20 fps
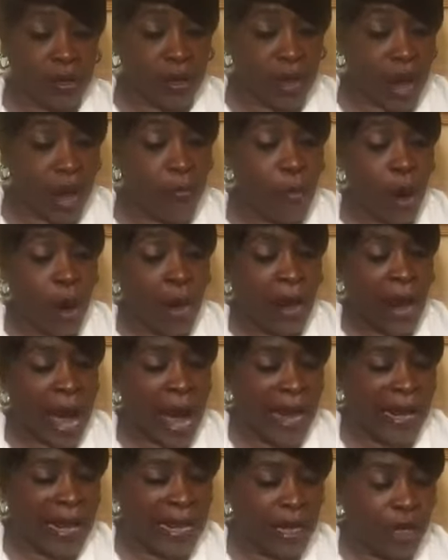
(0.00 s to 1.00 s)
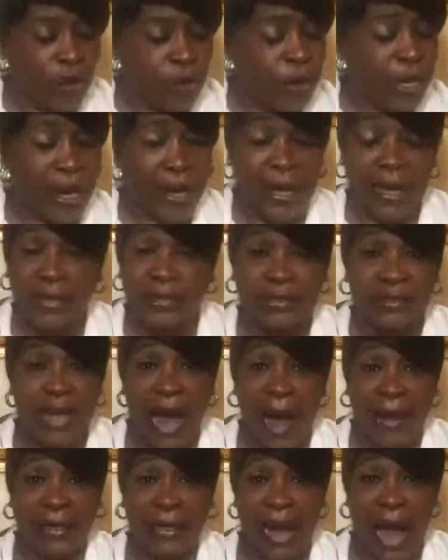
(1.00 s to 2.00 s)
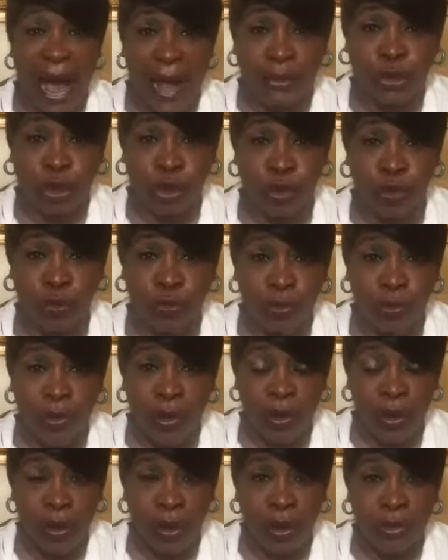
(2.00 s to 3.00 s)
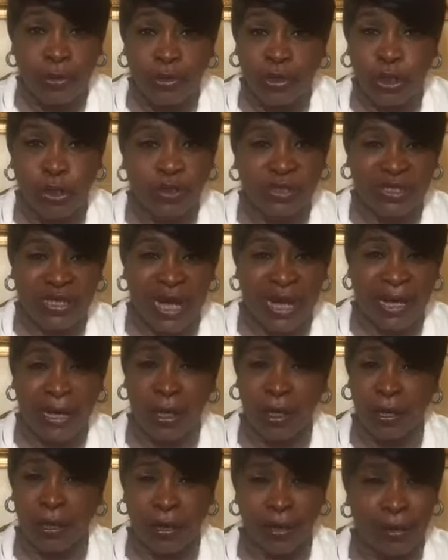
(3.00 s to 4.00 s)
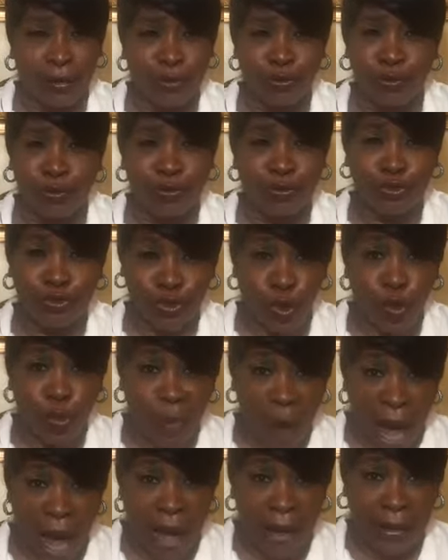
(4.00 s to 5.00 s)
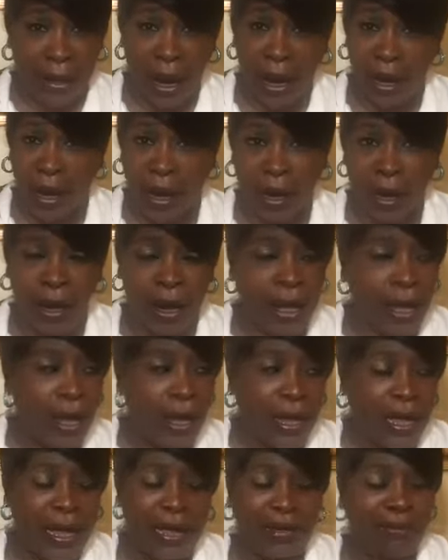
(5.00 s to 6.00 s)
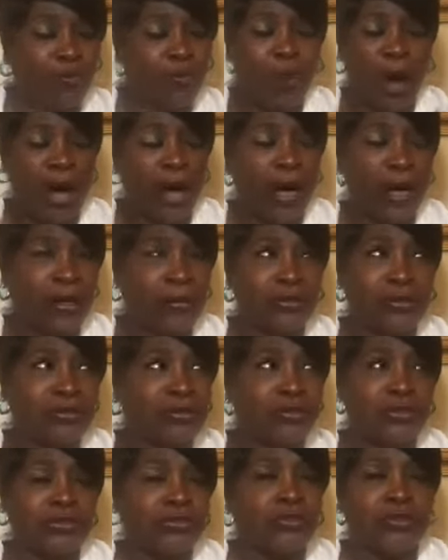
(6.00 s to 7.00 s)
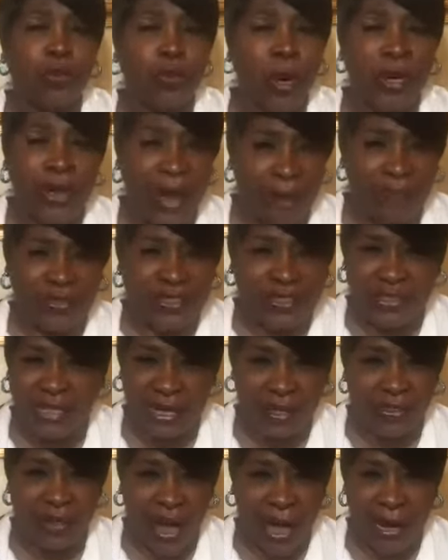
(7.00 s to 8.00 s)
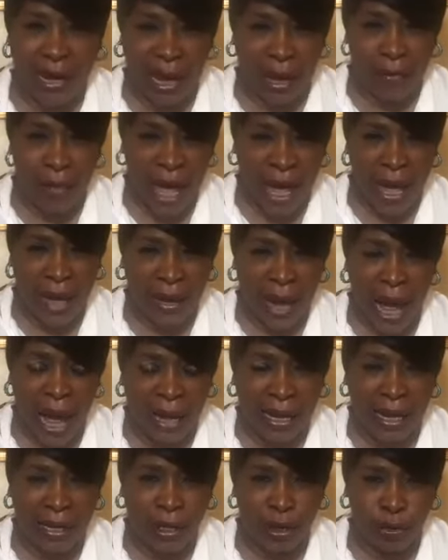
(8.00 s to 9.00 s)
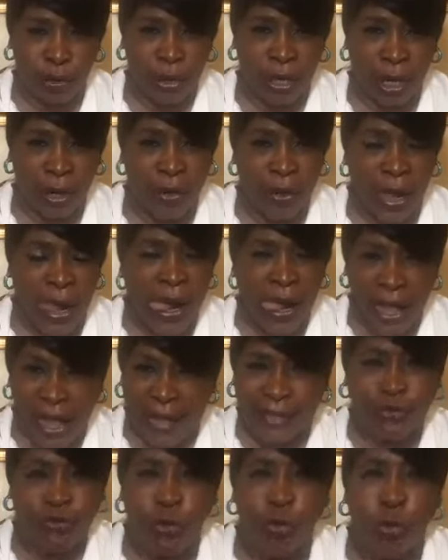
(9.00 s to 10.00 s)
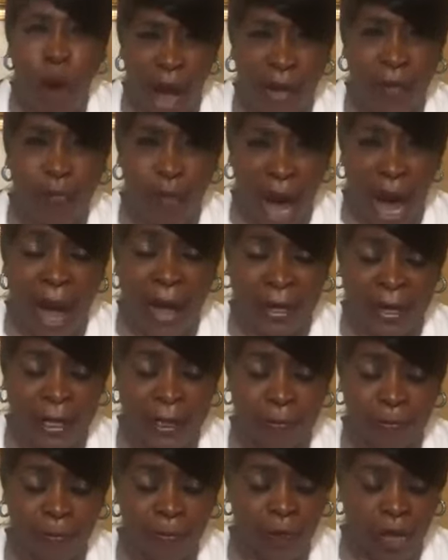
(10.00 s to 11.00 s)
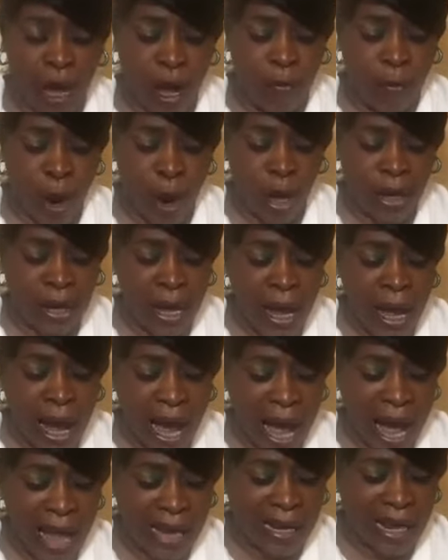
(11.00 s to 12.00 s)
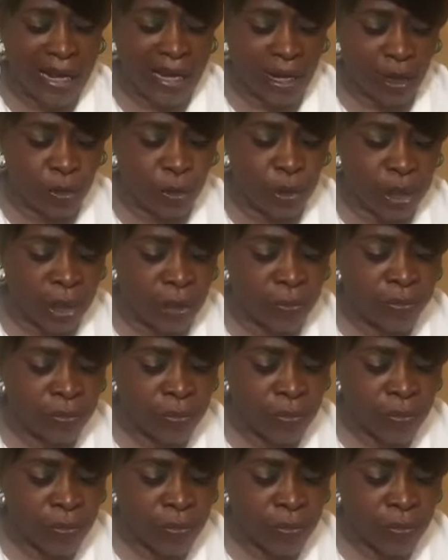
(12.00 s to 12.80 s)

Come on. Hallelujah. It's not natural to see two body. Uh, well, you will never see that. Amen. Hallelujah. It's one body. Come on. Hallelujah.